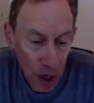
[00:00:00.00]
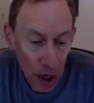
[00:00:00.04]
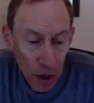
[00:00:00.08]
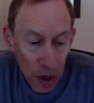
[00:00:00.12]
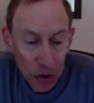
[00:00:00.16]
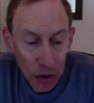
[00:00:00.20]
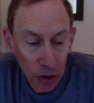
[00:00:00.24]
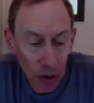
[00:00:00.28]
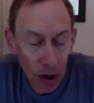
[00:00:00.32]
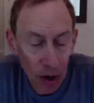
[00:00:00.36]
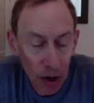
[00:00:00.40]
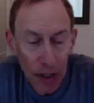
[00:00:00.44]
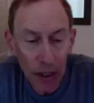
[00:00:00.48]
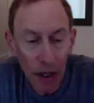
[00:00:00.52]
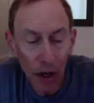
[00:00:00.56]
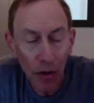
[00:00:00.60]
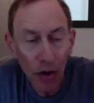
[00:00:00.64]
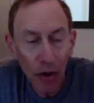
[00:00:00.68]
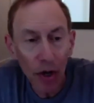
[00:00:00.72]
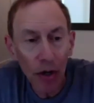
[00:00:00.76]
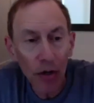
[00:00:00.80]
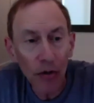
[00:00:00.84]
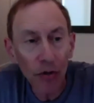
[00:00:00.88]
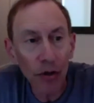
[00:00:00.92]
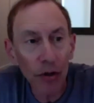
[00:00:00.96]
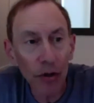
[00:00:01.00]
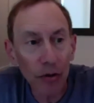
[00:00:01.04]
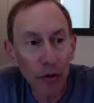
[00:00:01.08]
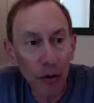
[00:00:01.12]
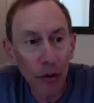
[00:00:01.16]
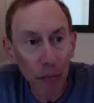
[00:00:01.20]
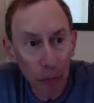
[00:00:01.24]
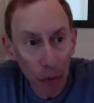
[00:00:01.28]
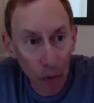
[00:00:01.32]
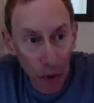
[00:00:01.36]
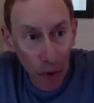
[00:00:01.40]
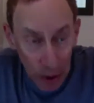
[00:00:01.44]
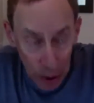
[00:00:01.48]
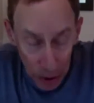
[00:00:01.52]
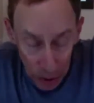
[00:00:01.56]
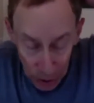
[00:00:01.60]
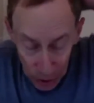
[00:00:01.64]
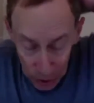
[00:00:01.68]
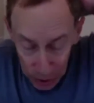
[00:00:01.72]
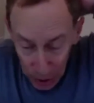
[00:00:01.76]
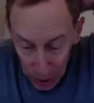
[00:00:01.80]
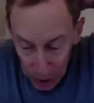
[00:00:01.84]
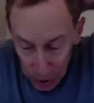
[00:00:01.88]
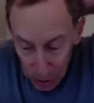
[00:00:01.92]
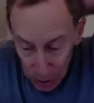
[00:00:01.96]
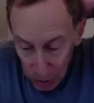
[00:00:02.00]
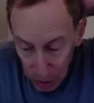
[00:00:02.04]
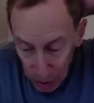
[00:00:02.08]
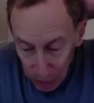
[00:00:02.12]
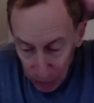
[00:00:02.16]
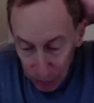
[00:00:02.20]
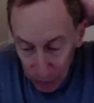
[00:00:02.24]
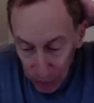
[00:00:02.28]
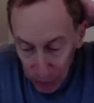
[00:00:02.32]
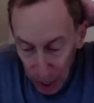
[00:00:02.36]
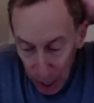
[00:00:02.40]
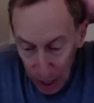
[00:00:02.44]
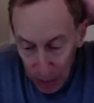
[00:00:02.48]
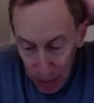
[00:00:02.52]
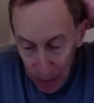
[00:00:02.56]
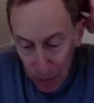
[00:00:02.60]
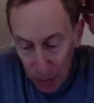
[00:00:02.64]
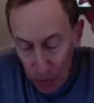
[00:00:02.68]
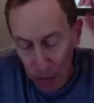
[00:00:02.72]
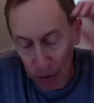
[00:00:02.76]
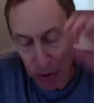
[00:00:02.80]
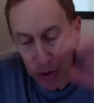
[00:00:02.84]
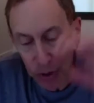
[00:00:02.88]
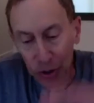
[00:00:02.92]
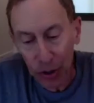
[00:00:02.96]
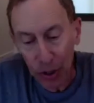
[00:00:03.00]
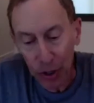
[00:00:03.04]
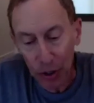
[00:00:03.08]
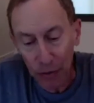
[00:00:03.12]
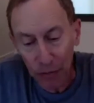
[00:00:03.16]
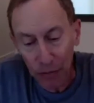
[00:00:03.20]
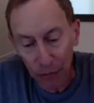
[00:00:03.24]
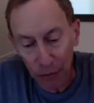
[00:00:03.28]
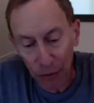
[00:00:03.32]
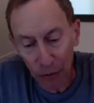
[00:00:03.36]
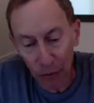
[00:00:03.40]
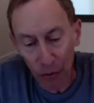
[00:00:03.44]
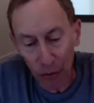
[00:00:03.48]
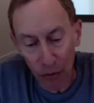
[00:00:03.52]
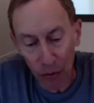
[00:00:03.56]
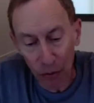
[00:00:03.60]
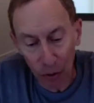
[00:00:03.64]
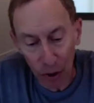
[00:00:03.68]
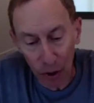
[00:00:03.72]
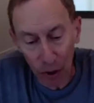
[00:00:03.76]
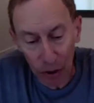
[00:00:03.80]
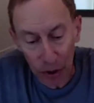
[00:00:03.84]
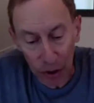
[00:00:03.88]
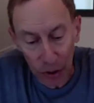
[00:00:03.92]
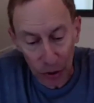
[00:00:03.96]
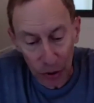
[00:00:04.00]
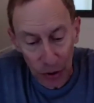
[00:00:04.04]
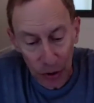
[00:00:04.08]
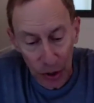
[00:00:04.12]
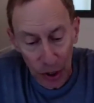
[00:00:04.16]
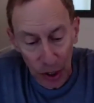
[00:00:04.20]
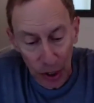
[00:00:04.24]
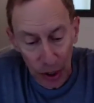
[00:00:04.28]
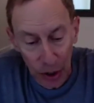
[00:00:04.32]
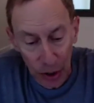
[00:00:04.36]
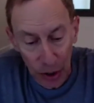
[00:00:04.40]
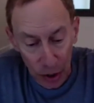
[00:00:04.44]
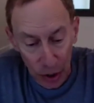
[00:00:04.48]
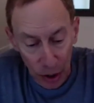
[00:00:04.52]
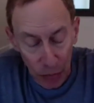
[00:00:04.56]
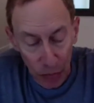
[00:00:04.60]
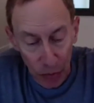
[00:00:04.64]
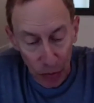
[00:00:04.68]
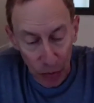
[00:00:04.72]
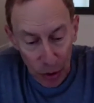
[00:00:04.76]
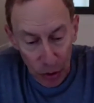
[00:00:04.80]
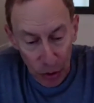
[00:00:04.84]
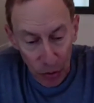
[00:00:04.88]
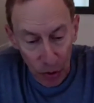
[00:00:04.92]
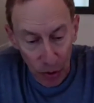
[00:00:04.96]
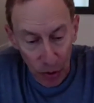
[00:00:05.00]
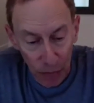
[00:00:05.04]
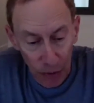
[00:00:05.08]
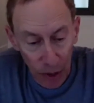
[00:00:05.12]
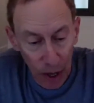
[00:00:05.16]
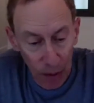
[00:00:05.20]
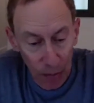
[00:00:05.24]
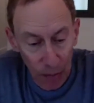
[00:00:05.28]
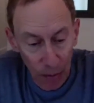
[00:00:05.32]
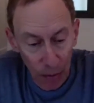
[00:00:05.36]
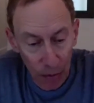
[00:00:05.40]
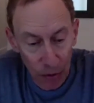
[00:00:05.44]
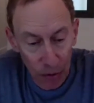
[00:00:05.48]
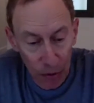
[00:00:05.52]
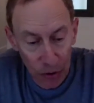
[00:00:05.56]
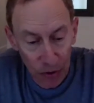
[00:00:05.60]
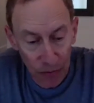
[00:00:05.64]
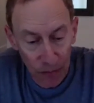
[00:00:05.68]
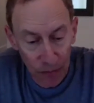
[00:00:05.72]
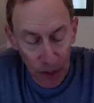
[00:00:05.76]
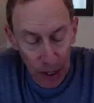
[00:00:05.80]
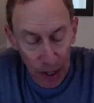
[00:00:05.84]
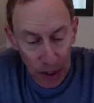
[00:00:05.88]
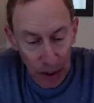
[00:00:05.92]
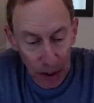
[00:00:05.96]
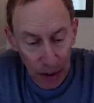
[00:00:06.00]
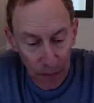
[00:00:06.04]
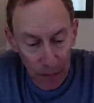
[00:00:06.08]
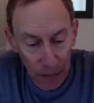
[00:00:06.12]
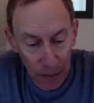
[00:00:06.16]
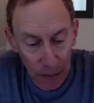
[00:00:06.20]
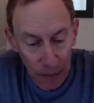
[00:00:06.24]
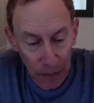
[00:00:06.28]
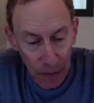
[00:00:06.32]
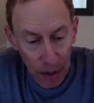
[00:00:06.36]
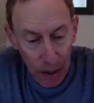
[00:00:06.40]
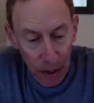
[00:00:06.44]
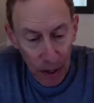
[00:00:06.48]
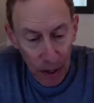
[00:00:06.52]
So anyhow, the point is that you could have libraries of all these things, and we do have libraries of many of them.